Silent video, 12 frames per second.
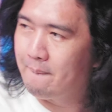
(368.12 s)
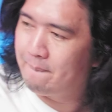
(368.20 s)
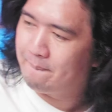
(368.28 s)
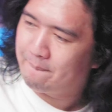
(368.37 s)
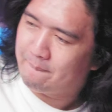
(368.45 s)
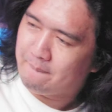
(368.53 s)

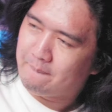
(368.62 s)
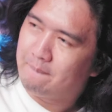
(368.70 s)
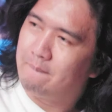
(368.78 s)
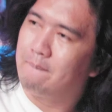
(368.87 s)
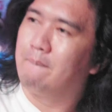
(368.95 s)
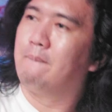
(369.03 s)

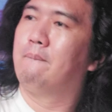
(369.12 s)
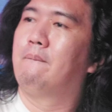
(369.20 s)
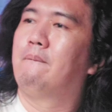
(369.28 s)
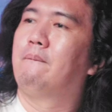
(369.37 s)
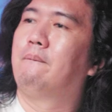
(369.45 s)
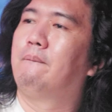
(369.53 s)

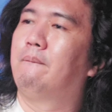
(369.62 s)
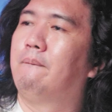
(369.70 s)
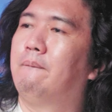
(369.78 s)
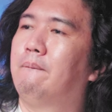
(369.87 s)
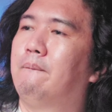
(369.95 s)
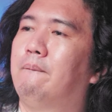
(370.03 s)

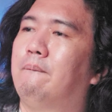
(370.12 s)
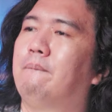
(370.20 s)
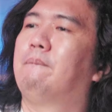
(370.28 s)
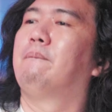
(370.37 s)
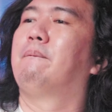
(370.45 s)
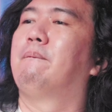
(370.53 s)

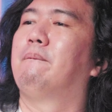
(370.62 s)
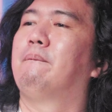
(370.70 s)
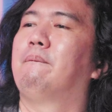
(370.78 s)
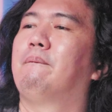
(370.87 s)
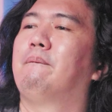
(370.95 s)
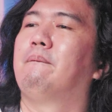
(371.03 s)

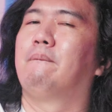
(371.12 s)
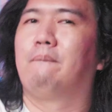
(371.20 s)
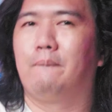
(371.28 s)
Nothing is said.